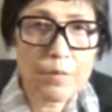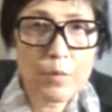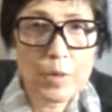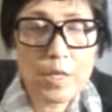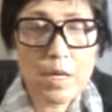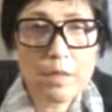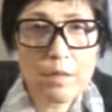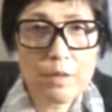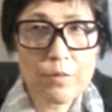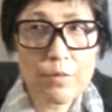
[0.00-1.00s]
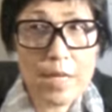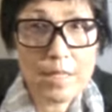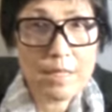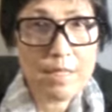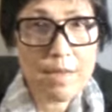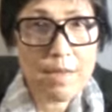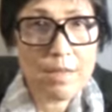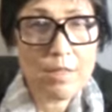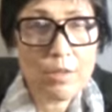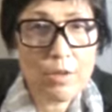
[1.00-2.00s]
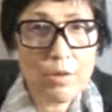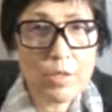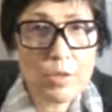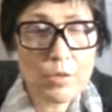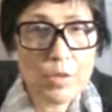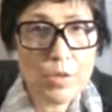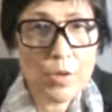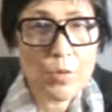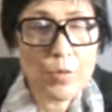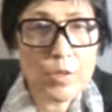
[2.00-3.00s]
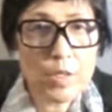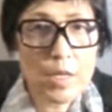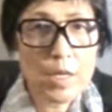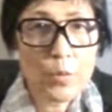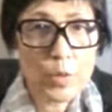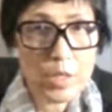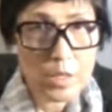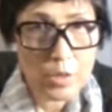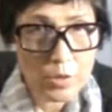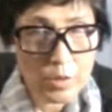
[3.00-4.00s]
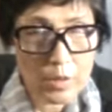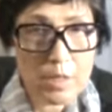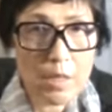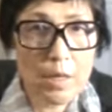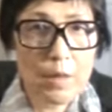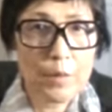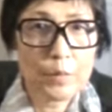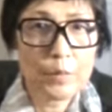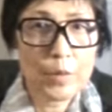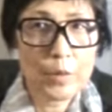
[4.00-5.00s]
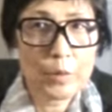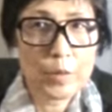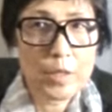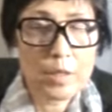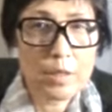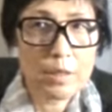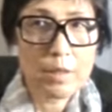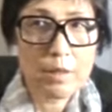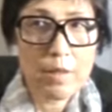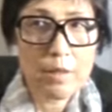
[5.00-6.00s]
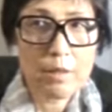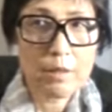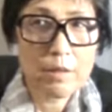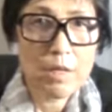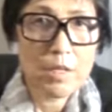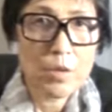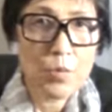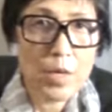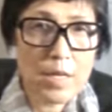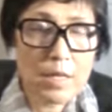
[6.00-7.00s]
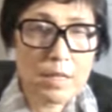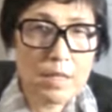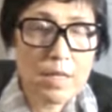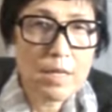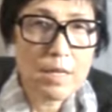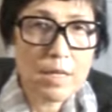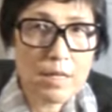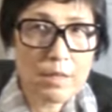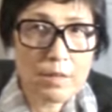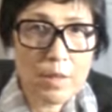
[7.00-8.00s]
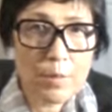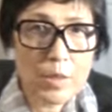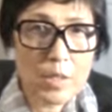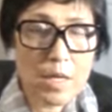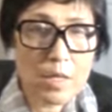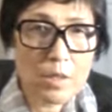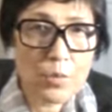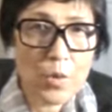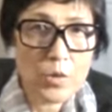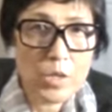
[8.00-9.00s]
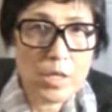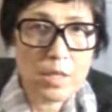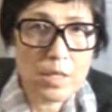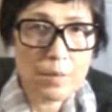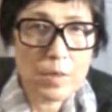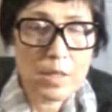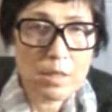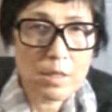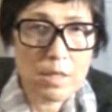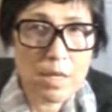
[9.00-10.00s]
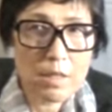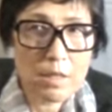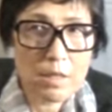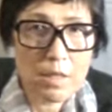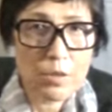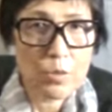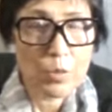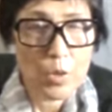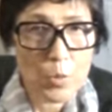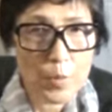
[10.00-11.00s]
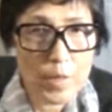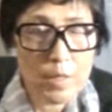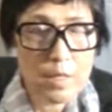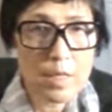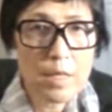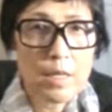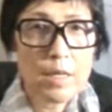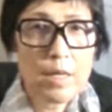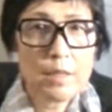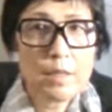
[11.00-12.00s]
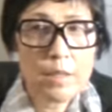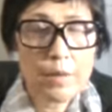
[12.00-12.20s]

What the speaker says: we're on the flat stage according to the news, which is good. I think the nationwide, some states watching, some states start to reopen, and